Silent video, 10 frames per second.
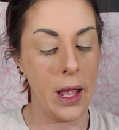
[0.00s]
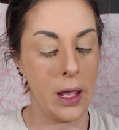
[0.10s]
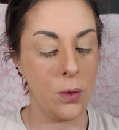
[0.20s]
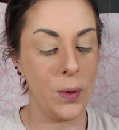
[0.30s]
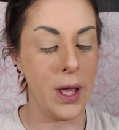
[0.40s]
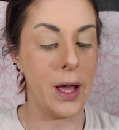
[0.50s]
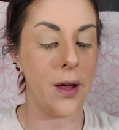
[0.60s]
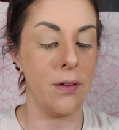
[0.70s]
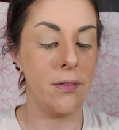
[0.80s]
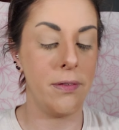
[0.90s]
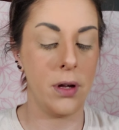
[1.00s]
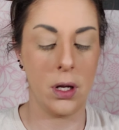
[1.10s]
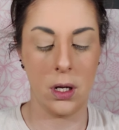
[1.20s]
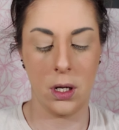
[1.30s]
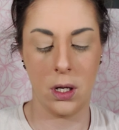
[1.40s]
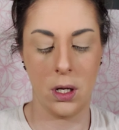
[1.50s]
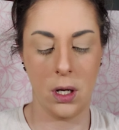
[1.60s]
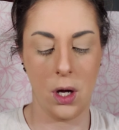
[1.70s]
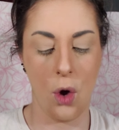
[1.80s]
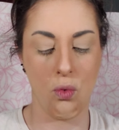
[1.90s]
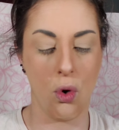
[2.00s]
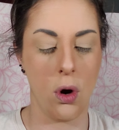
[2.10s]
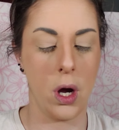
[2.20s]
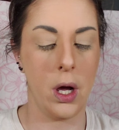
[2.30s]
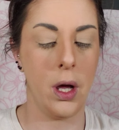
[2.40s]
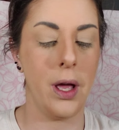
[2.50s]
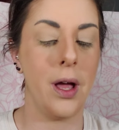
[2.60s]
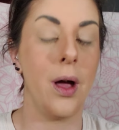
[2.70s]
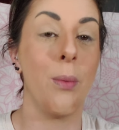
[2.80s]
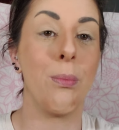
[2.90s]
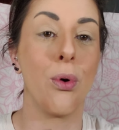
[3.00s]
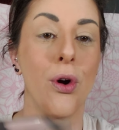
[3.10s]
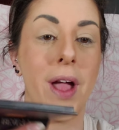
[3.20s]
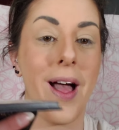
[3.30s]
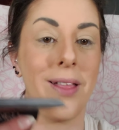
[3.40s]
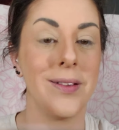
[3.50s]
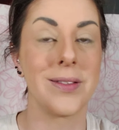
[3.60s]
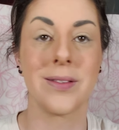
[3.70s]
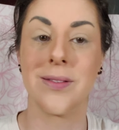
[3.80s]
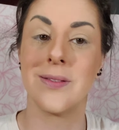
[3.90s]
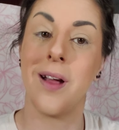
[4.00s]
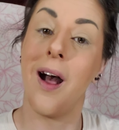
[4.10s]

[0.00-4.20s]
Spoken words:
And we have Aurora Borealis.